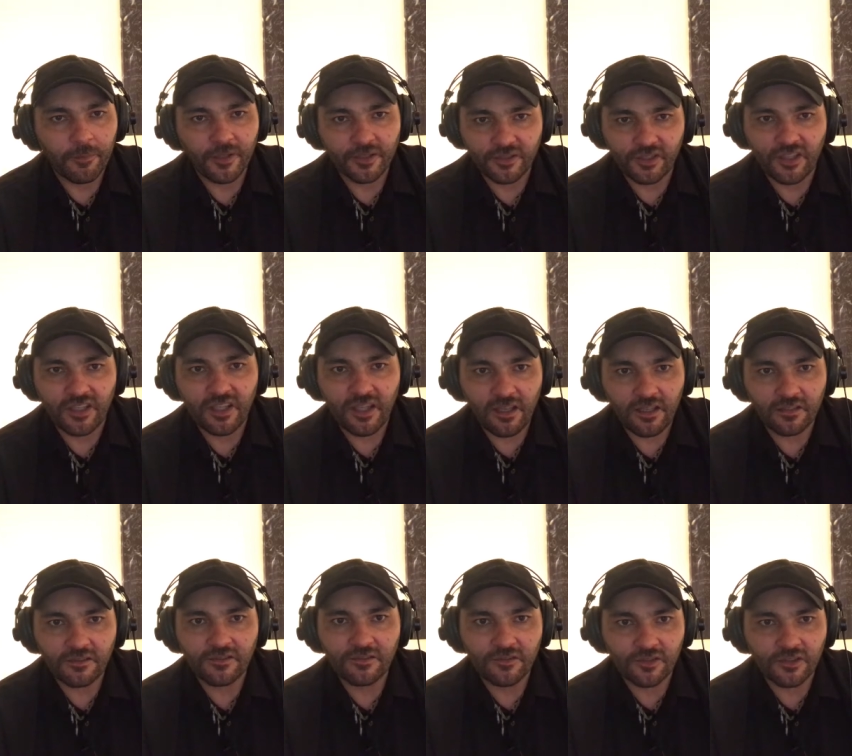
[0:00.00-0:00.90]
bunch of
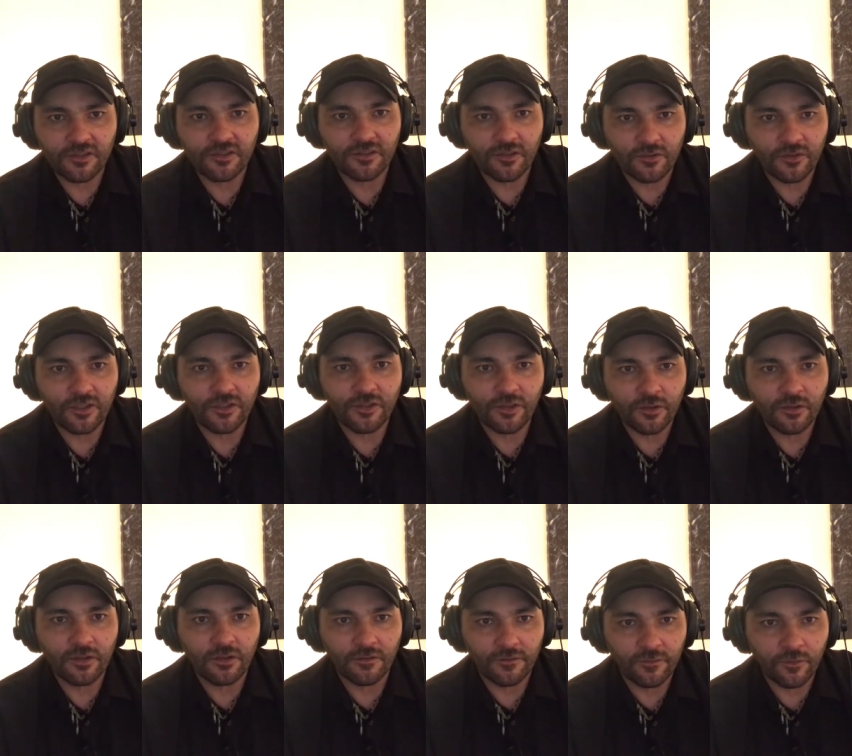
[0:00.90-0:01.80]
kids just so that you
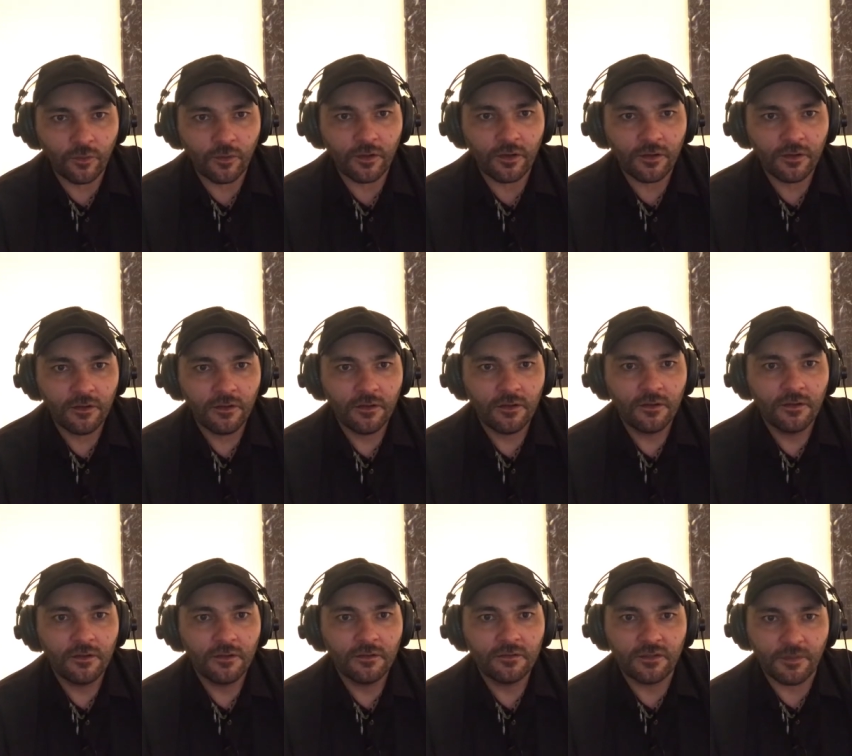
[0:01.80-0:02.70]
could afford
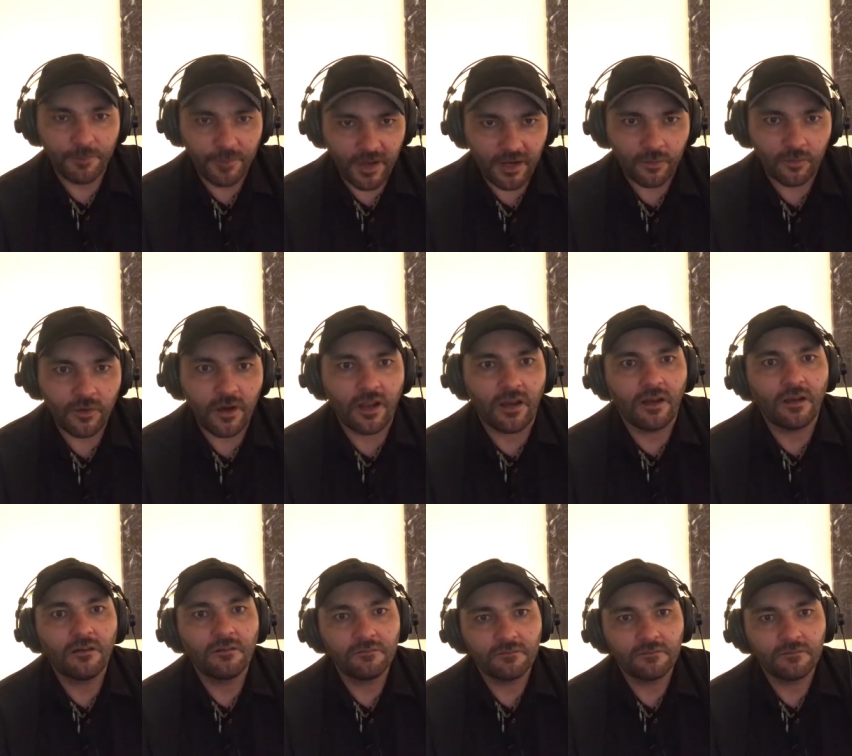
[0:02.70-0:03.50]
to pay rent.